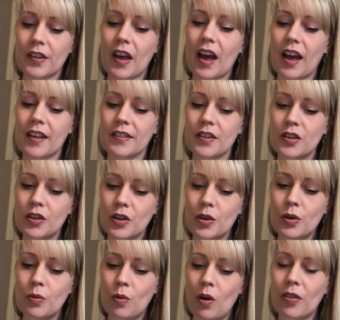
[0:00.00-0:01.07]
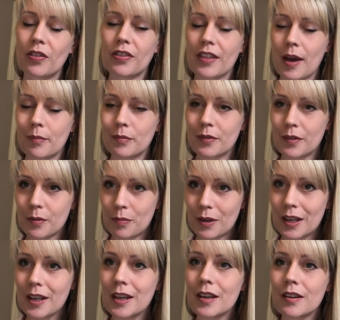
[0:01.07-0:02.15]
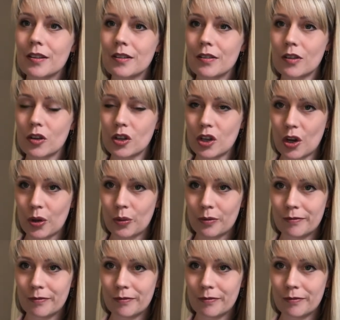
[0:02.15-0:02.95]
as you want them to be to you.